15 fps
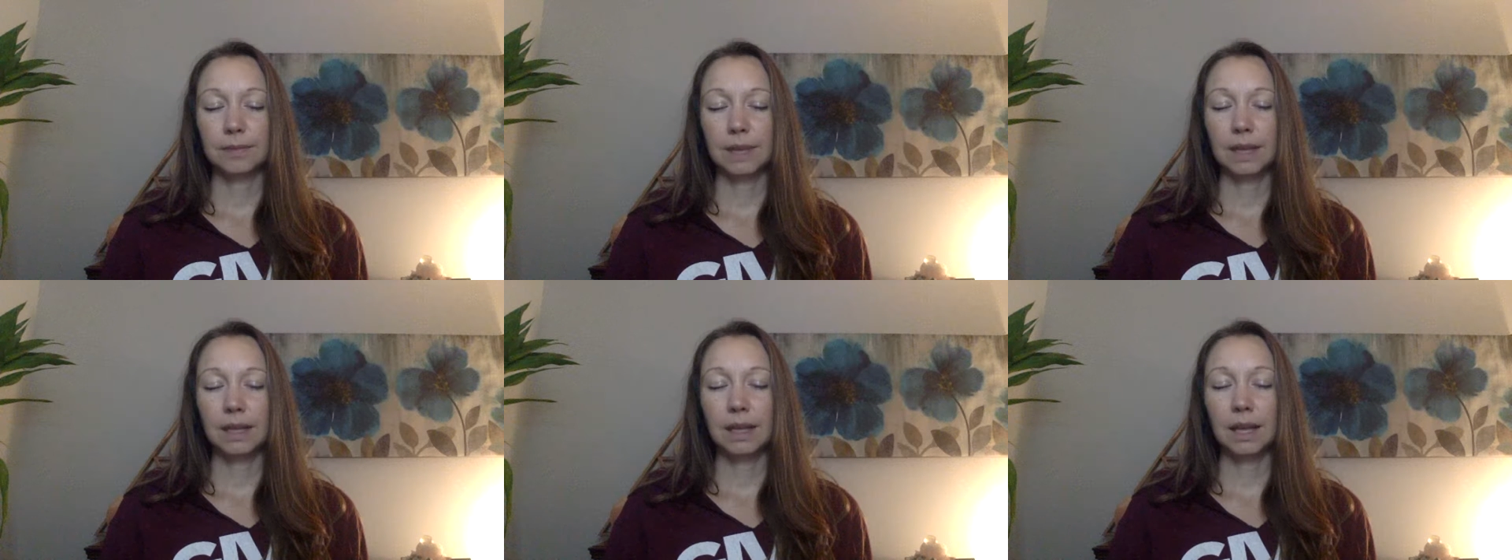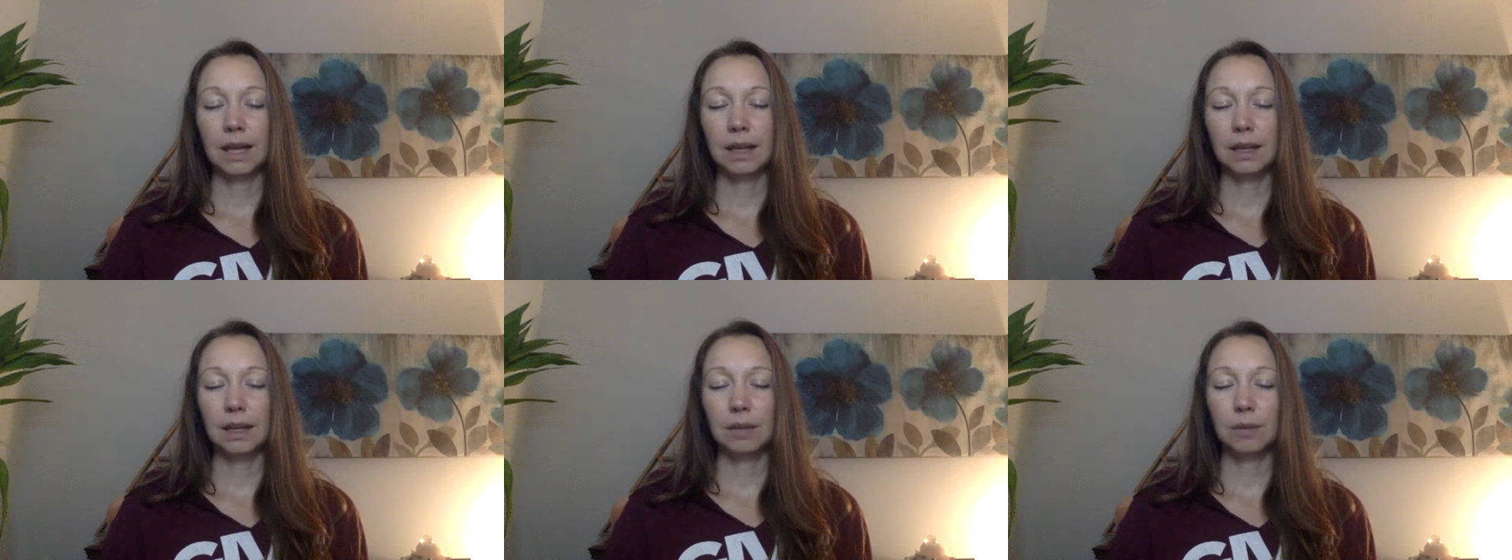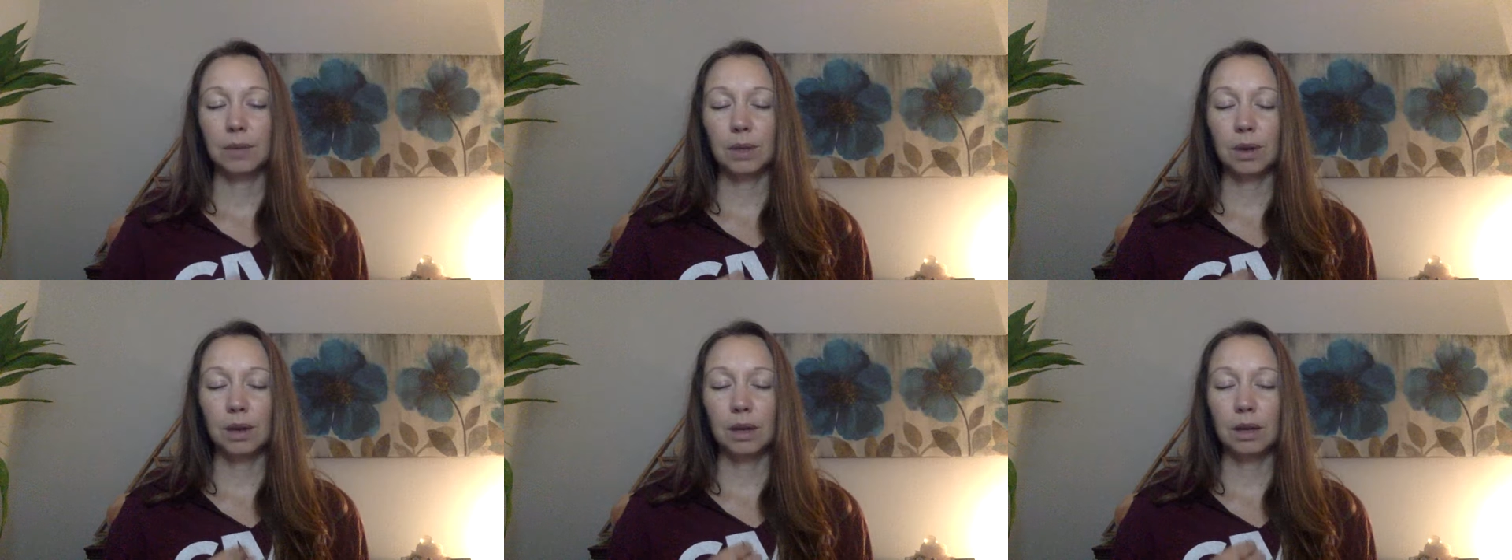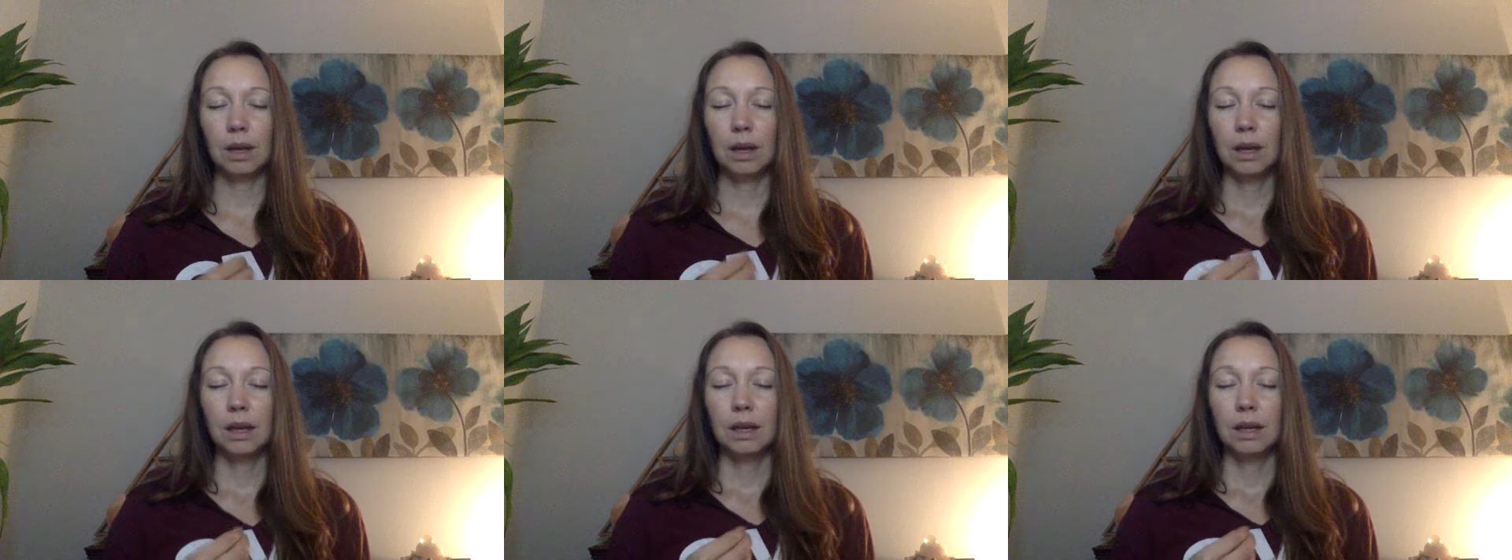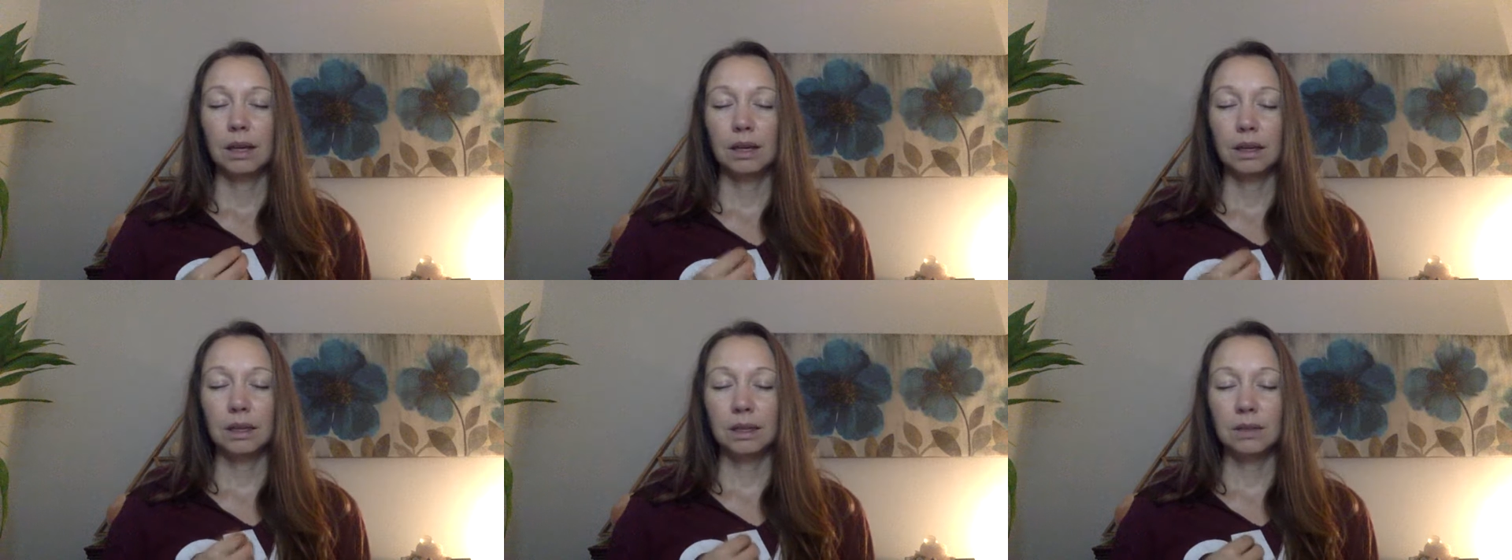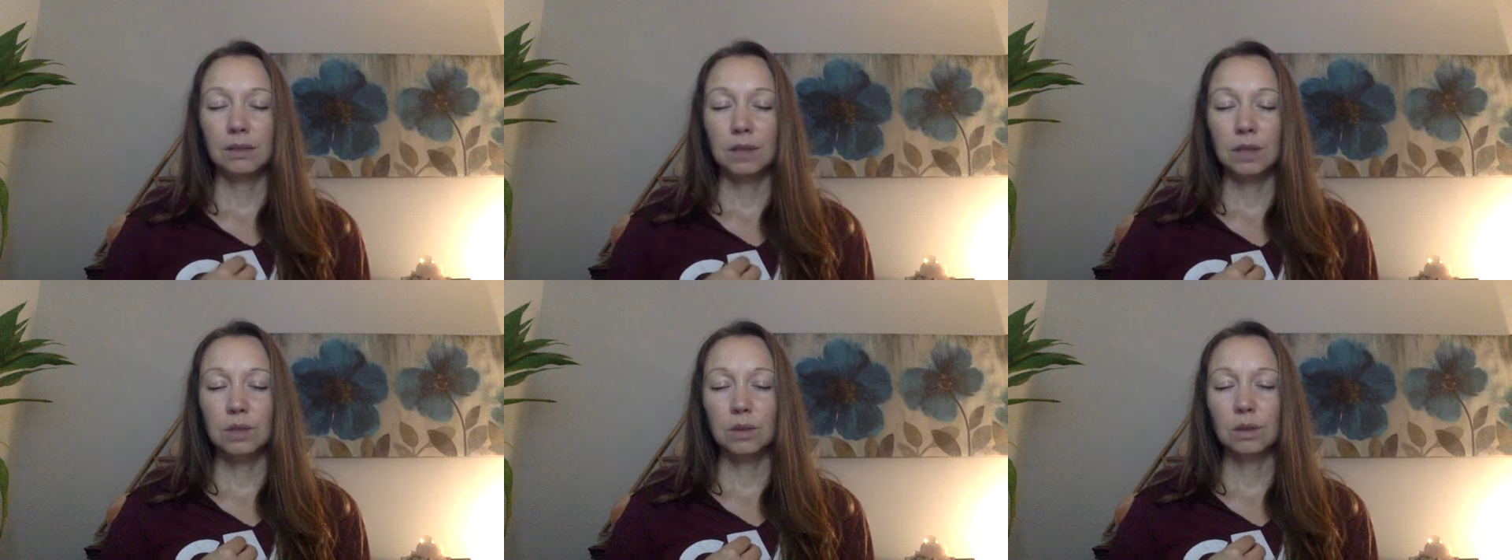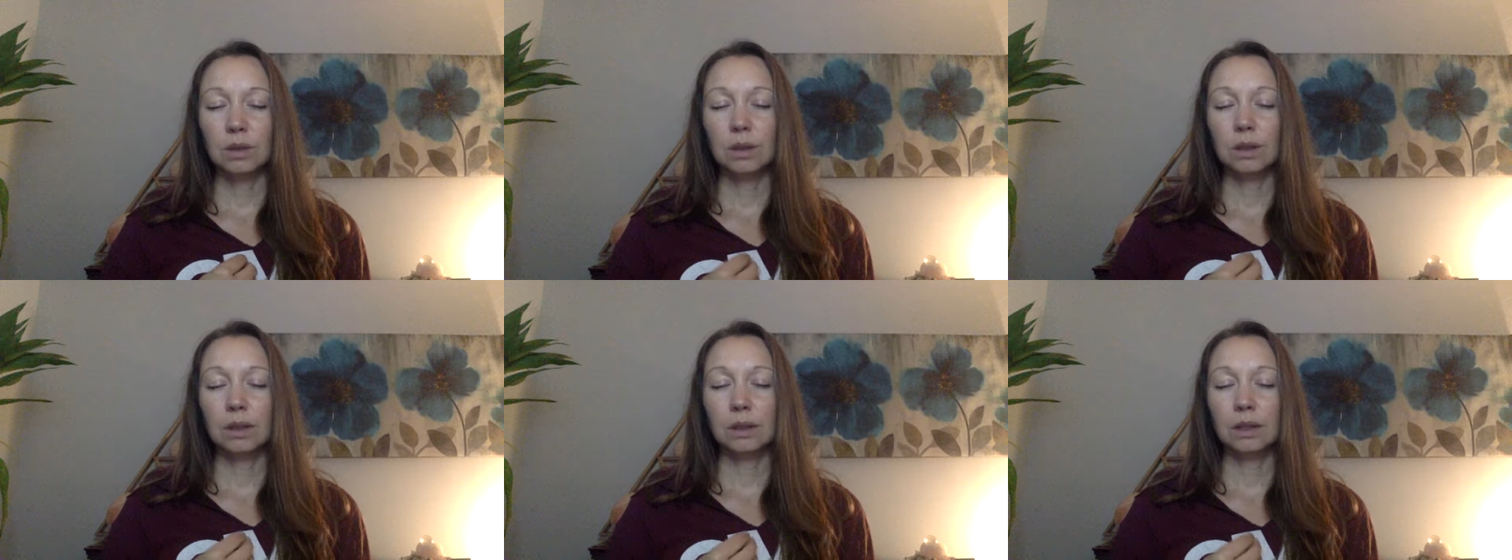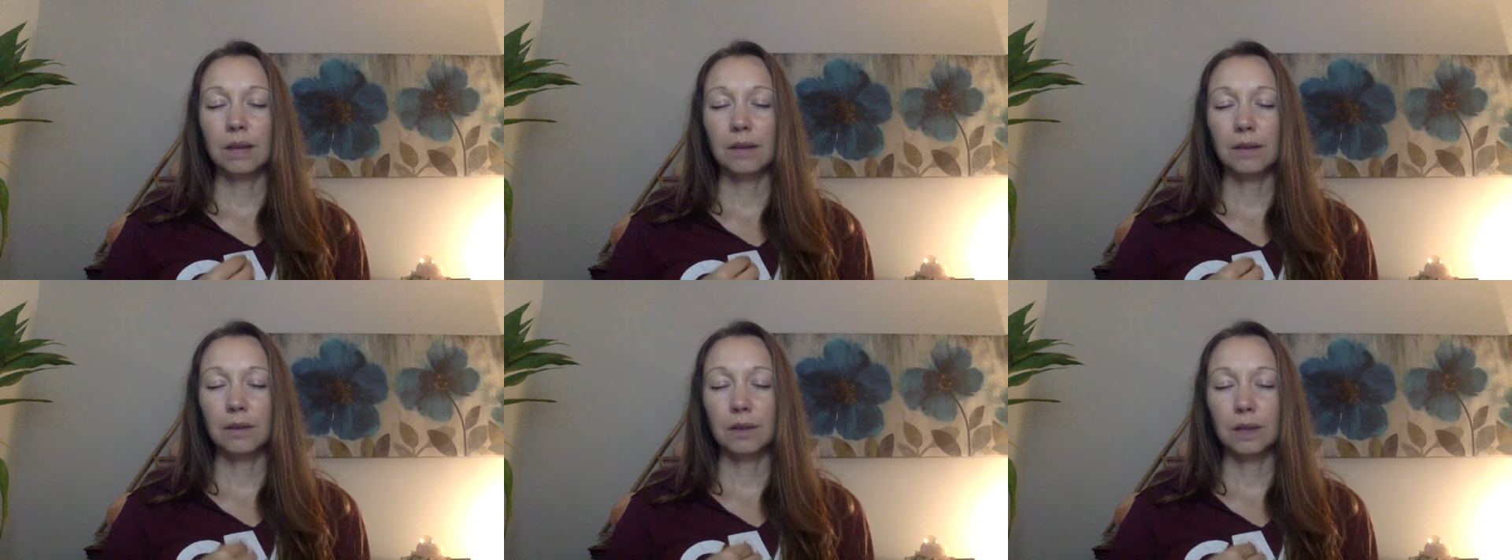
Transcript: And again, it can be on an individual level,